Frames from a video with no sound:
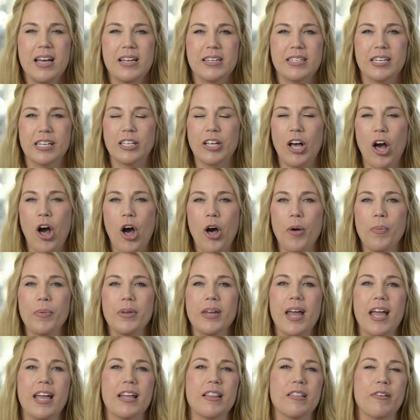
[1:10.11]
to
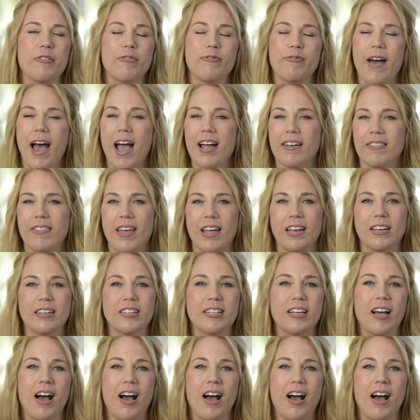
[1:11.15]
culminate in the fact that